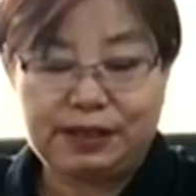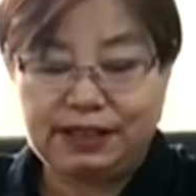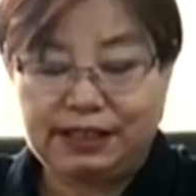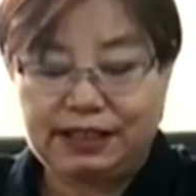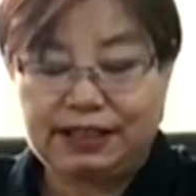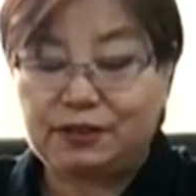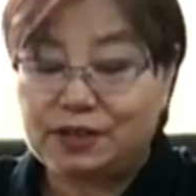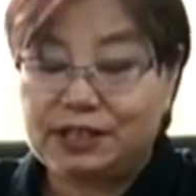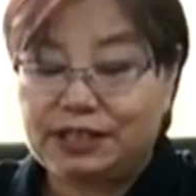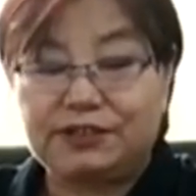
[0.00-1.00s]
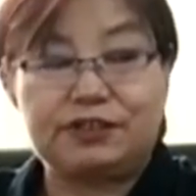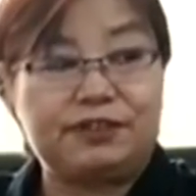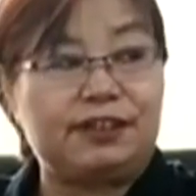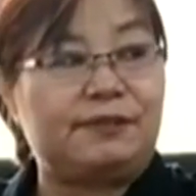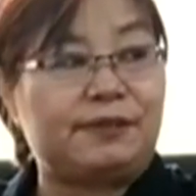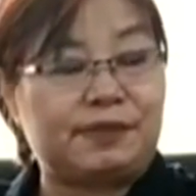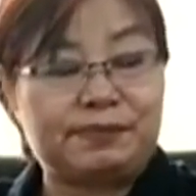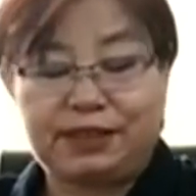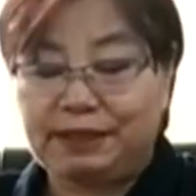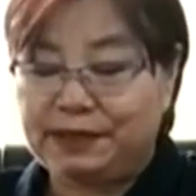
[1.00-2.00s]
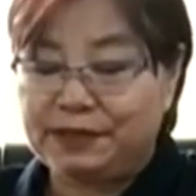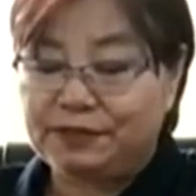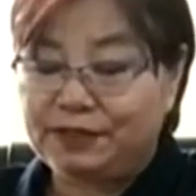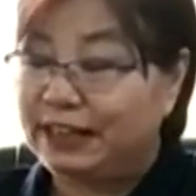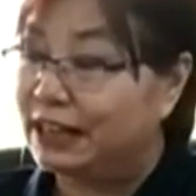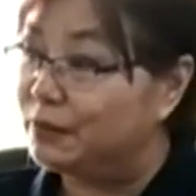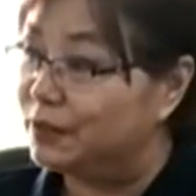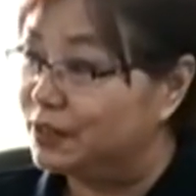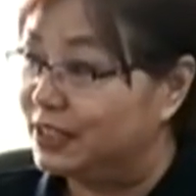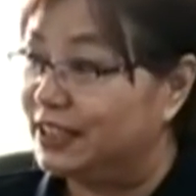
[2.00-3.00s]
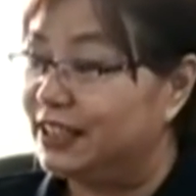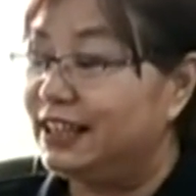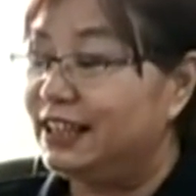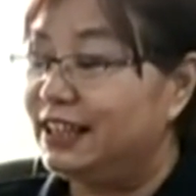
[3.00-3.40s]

be it a constant revenue department be kiman revenue ahibo it jani